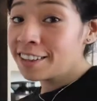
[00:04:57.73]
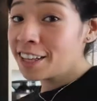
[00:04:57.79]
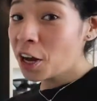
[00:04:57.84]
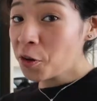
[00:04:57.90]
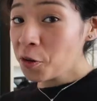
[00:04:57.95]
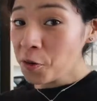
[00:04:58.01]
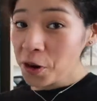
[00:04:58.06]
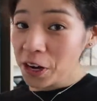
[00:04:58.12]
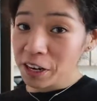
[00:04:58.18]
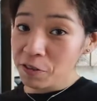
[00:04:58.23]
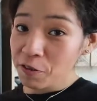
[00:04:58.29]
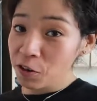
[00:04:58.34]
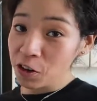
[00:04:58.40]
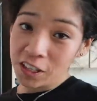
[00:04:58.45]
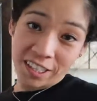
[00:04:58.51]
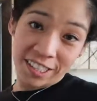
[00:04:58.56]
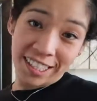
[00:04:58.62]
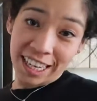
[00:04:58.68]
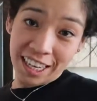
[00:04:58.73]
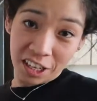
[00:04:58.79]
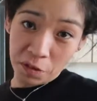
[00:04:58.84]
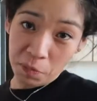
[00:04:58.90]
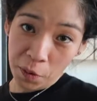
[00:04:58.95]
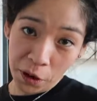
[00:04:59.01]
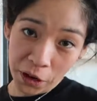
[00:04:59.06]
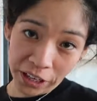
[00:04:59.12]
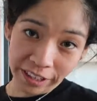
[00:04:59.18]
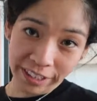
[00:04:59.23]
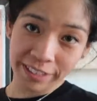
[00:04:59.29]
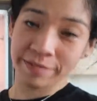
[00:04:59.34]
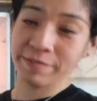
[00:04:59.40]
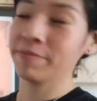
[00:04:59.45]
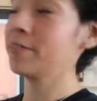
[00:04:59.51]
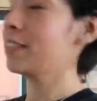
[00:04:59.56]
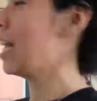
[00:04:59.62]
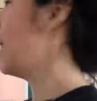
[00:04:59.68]
Now ready for the second part?
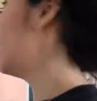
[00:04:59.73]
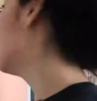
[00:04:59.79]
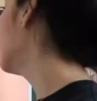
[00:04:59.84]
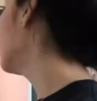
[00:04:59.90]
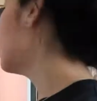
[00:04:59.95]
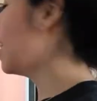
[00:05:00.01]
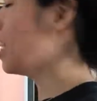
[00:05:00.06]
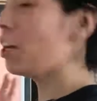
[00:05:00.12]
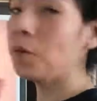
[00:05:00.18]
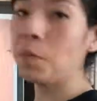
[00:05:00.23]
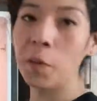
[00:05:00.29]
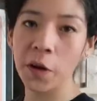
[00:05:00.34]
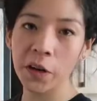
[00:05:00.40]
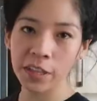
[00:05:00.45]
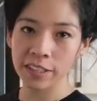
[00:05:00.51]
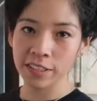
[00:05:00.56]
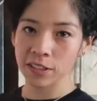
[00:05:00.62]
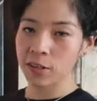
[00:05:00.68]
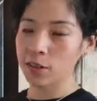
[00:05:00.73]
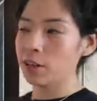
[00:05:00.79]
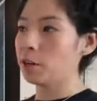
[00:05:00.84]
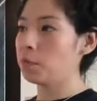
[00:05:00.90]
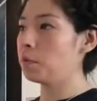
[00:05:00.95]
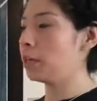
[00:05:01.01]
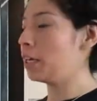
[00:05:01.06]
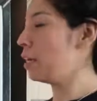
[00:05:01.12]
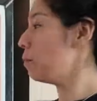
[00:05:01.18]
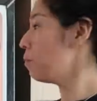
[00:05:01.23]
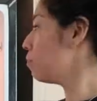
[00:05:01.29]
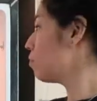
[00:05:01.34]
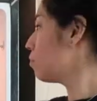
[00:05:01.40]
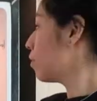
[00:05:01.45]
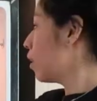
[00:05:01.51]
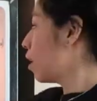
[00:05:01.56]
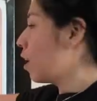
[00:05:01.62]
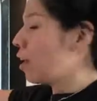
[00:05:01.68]
Second part is gonna be
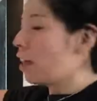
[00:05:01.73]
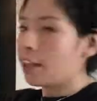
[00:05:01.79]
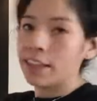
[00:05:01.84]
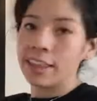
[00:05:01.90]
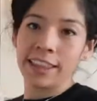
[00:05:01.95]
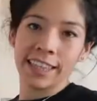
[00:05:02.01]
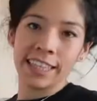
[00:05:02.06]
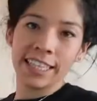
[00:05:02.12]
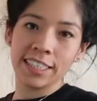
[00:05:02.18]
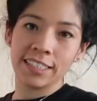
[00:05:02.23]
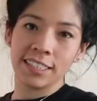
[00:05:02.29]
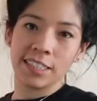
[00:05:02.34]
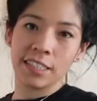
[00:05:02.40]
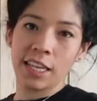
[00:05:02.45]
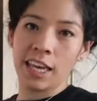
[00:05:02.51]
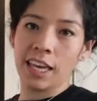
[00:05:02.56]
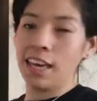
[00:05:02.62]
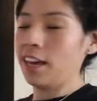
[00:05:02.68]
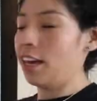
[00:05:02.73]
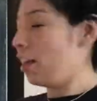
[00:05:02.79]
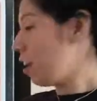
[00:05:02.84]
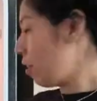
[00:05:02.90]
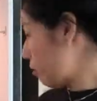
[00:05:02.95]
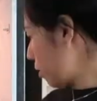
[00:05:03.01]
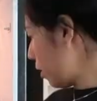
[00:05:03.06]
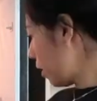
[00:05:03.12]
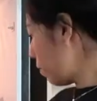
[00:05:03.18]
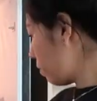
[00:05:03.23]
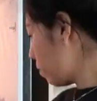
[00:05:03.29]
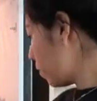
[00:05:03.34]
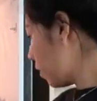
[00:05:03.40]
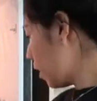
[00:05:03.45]
this area.